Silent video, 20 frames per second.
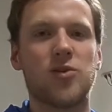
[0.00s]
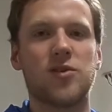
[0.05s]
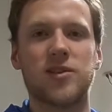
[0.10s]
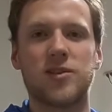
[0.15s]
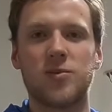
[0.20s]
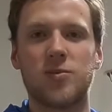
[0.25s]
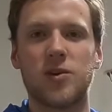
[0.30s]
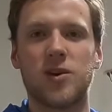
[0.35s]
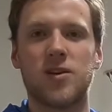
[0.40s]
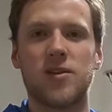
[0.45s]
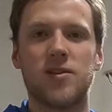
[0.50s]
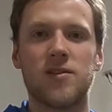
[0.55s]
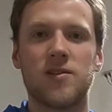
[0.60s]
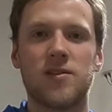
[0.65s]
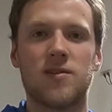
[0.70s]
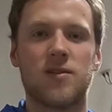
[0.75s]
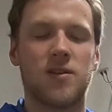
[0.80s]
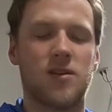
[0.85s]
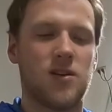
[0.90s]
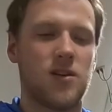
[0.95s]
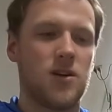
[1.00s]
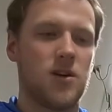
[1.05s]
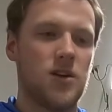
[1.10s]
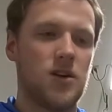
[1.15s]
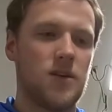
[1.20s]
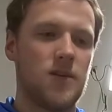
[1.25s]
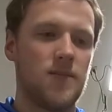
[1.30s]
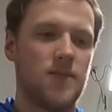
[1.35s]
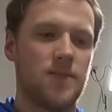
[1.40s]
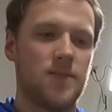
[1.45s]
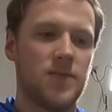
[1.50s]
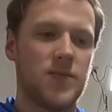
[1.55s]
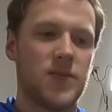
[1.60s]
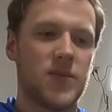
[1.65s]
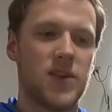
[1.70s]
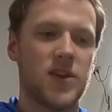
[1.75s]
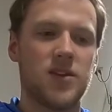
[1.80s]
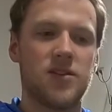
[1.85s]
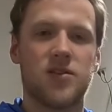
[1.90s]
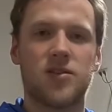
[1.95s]
just because
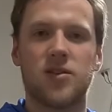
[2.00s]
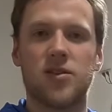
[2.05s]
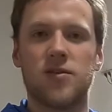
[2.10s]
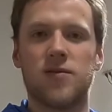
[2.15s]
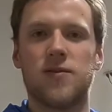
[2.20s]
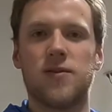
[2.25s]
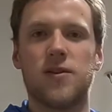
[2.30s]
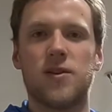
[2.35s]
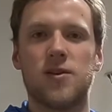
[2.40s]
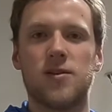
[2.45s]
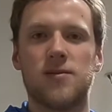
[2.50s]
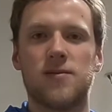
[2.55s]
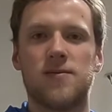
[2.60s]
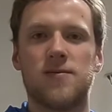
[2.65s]
it's good for you.